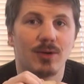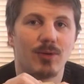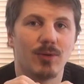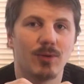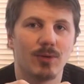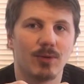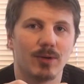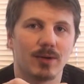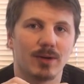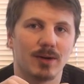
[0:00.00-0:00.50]

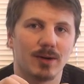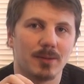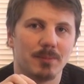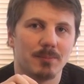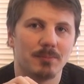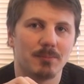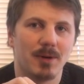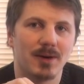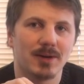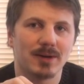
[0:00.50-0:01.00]
or
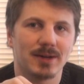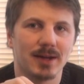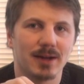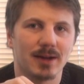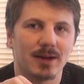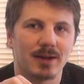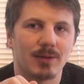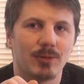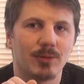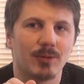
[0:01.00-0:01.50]
marking
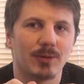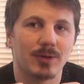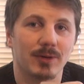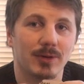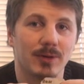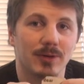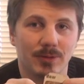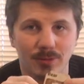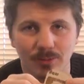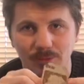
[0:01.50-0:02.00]
a
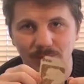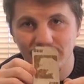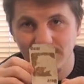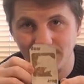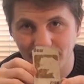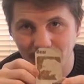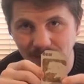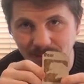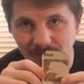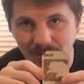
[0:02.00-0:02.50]
corner, or
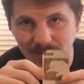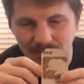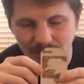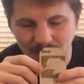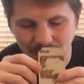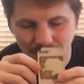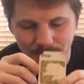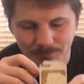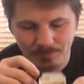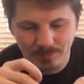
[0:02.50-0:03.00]
something like
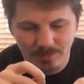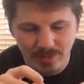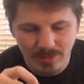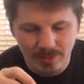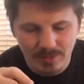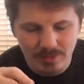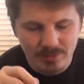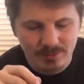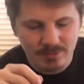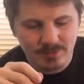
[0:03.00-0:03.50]
that.
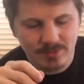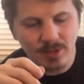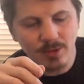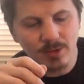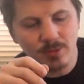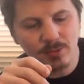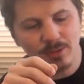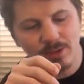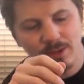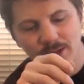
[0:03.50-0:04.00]

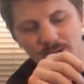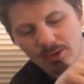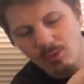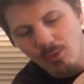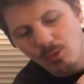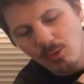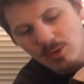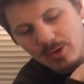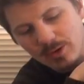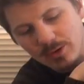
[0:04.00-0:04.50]
So, in
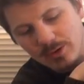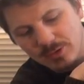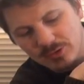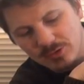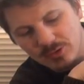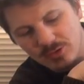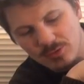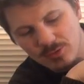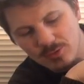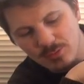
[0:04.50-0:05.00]
order
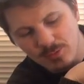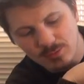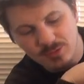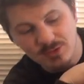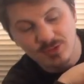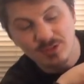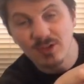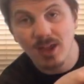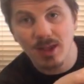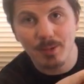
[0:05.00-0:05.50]
to
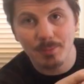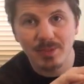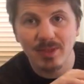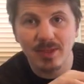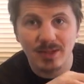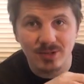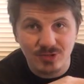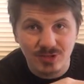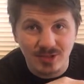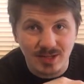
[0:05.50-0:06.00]
stop
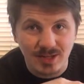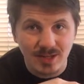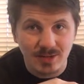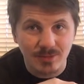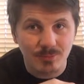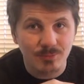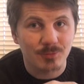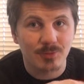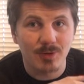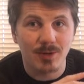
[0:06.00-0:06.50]
that
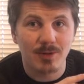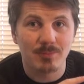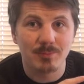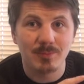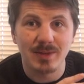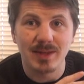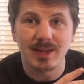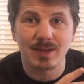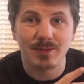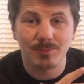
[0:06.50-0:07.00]
cheating from
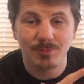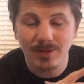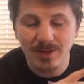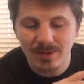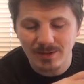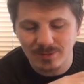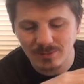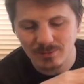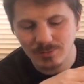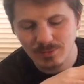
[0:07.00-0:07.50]
being
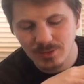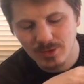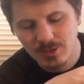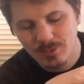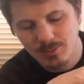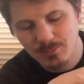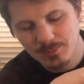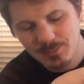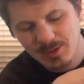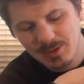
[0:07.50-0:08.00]
effective,
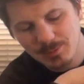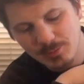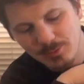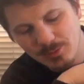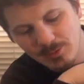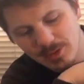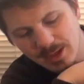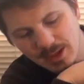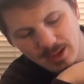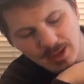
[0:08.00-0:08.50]

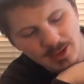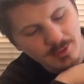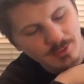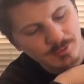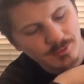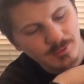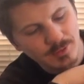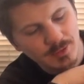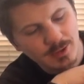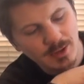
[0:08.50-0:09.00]
people
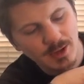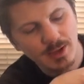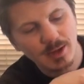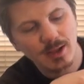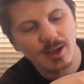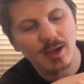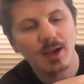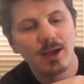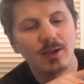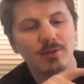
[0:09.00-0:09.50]
have cut
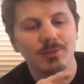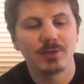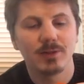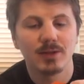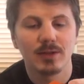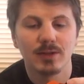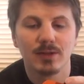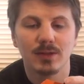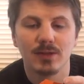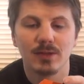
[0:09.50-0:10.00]
off
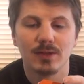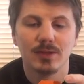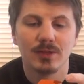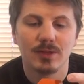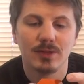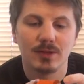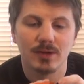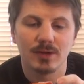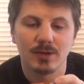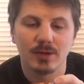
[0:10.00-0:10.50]

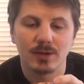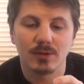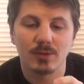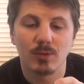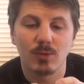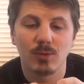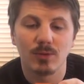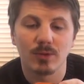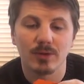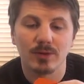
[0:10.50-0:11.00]
the
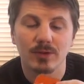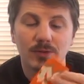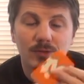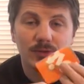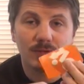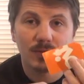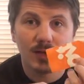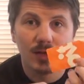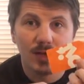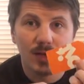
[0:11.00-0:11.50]

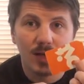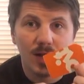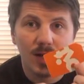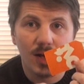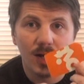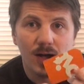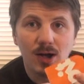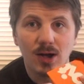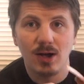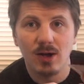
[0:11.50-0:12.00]
corners
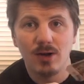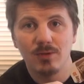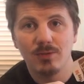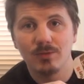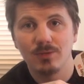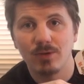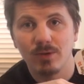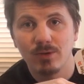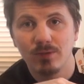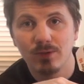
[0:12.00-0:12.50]

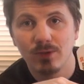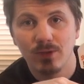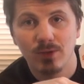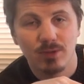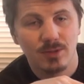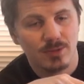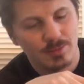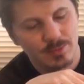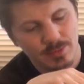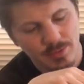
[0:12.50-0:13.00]
of
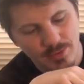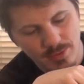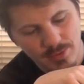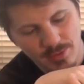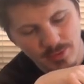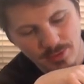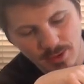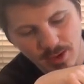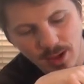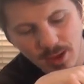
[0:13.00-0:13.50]

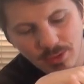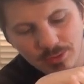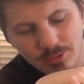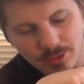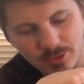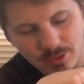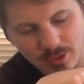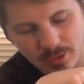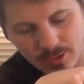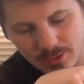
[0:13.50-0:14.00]

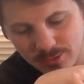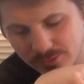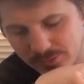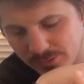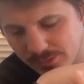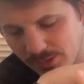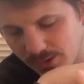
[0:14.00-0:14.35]
other cards